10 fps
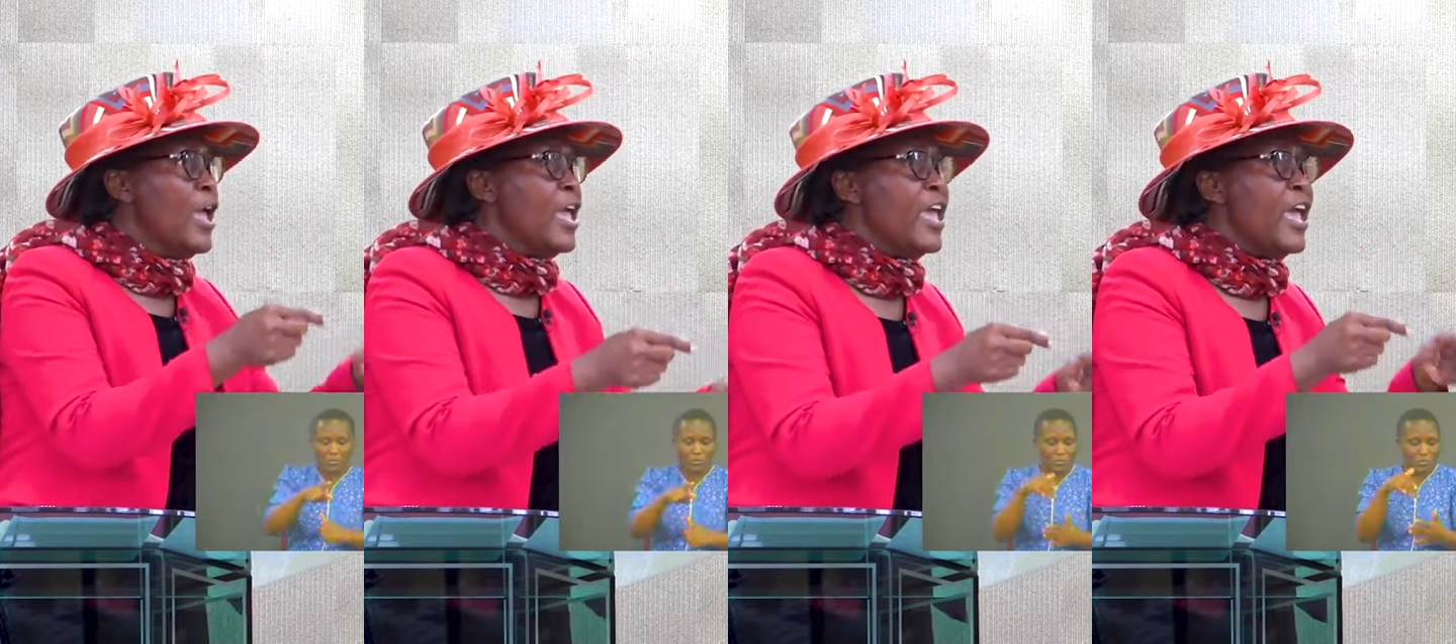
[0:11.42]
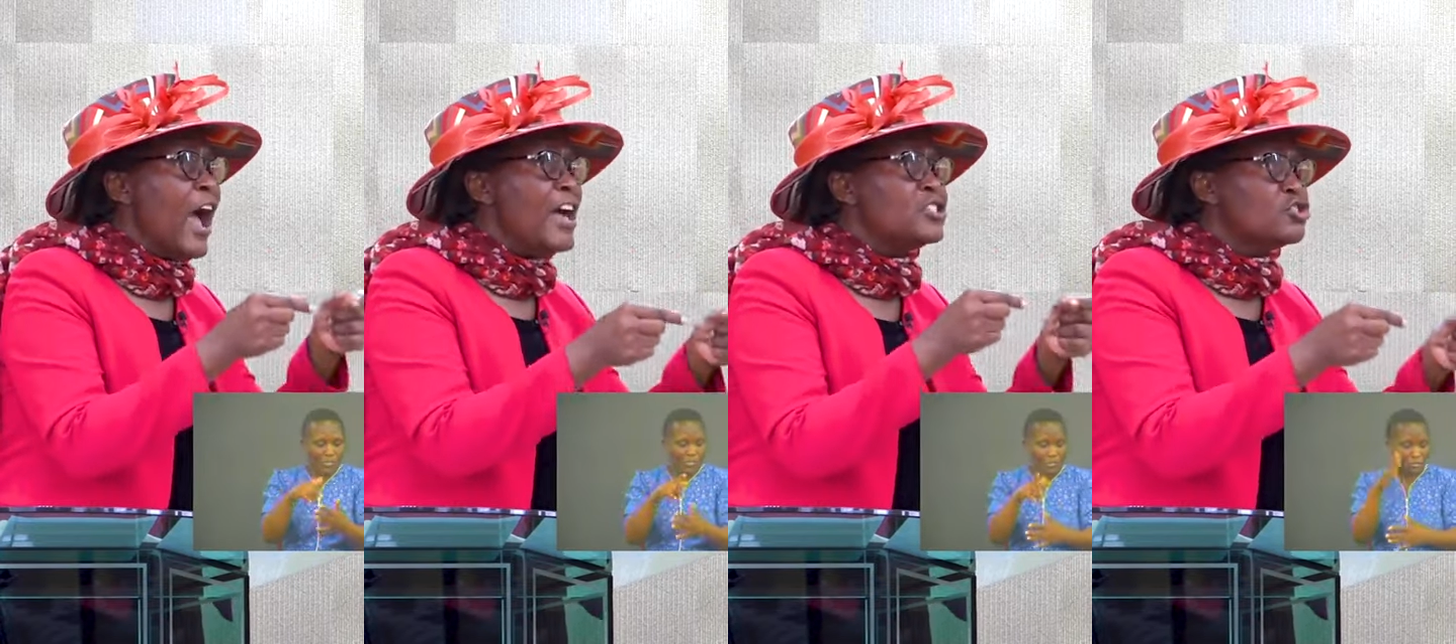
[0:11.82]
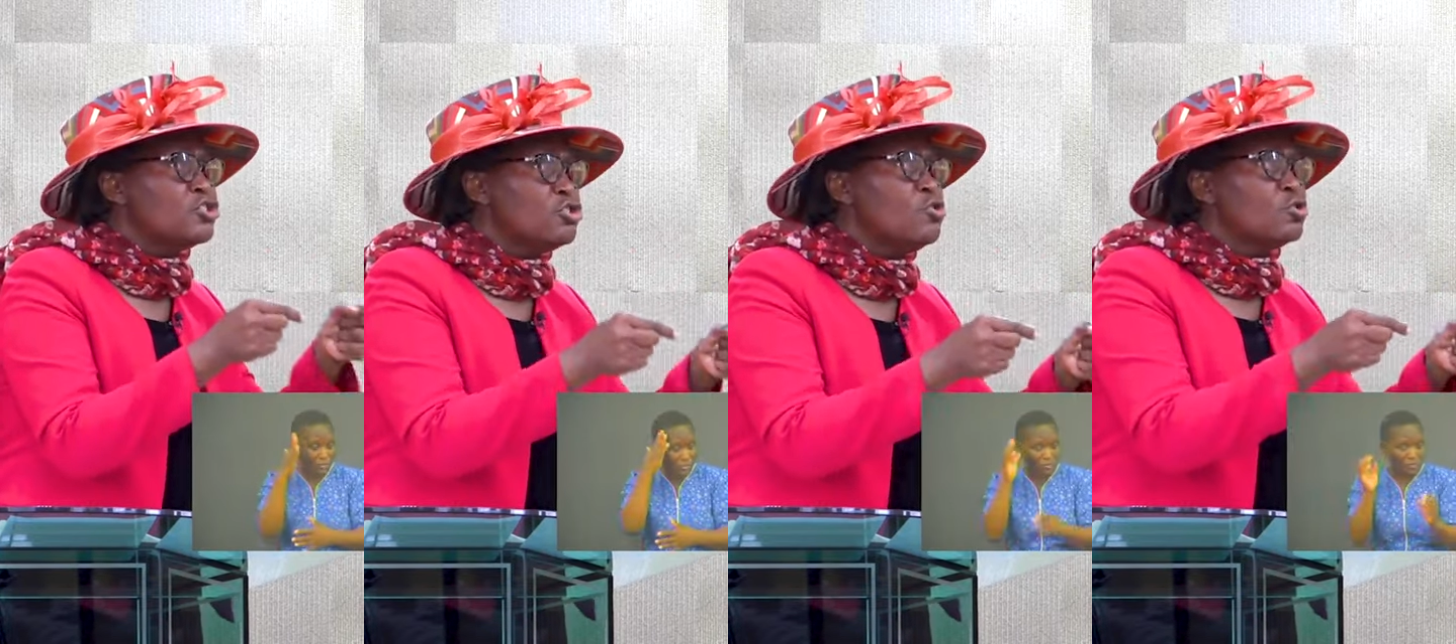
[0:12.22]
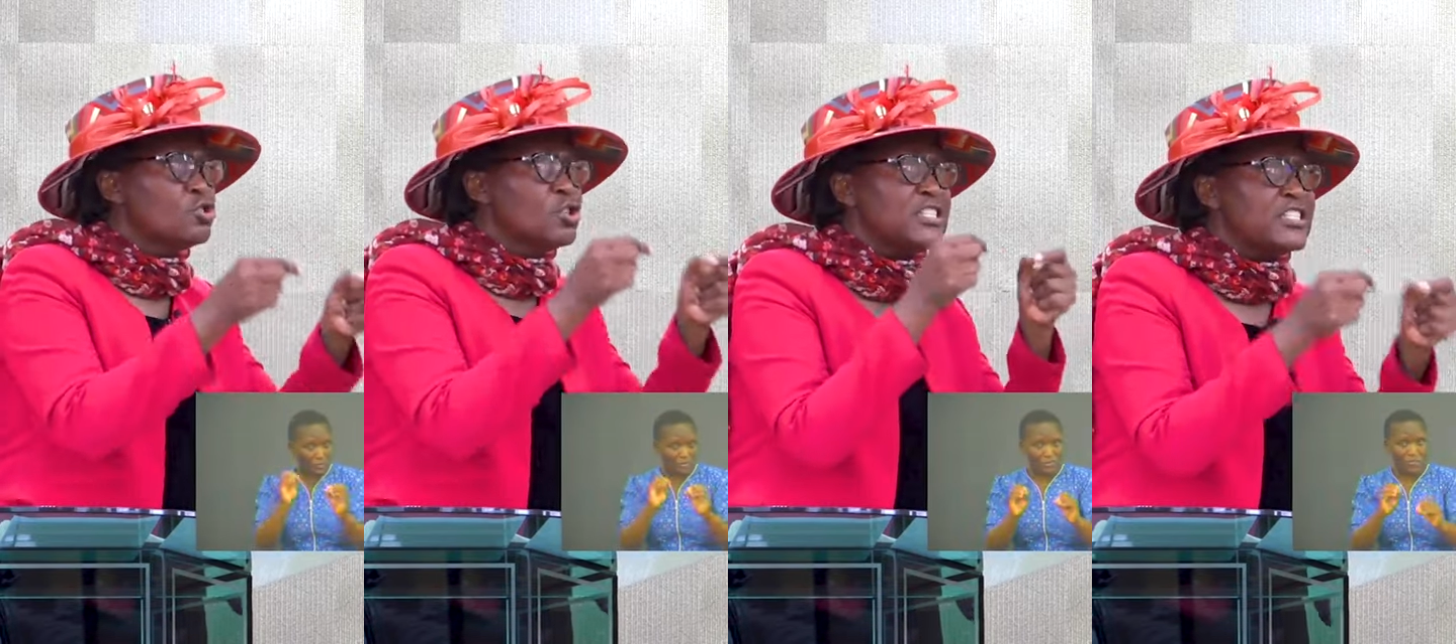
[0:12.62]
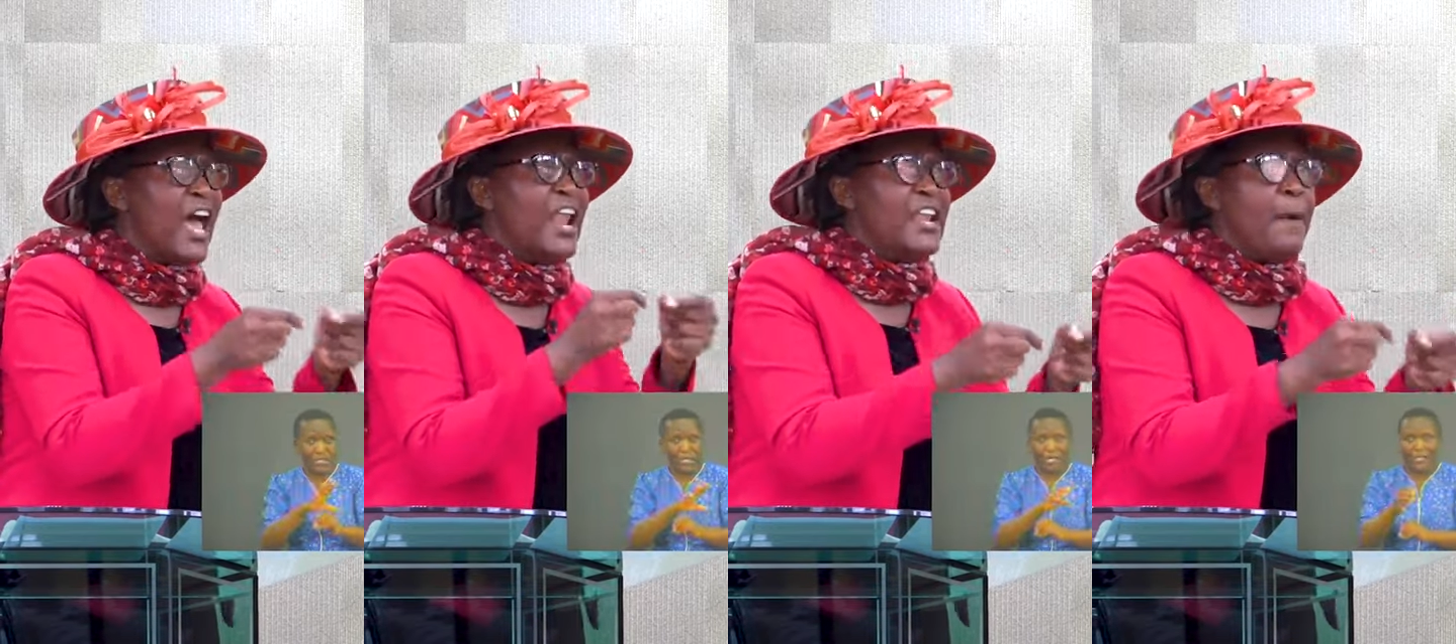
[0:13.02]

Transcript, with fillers: he asks you to stand